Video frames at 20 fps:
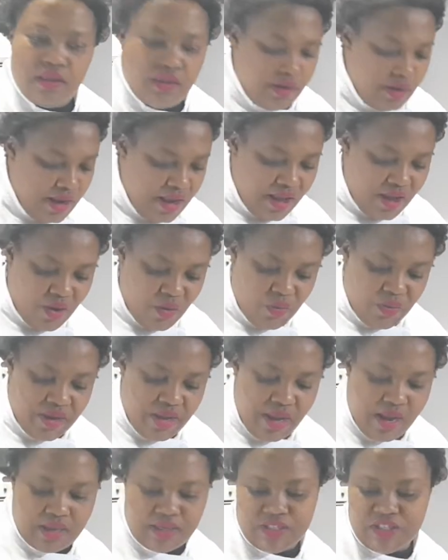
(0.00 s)
Now
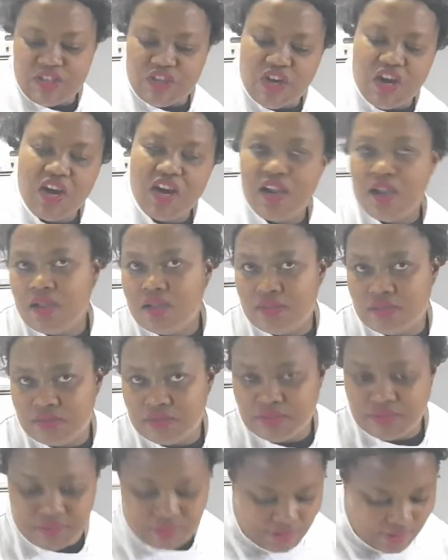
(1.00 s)
we are done.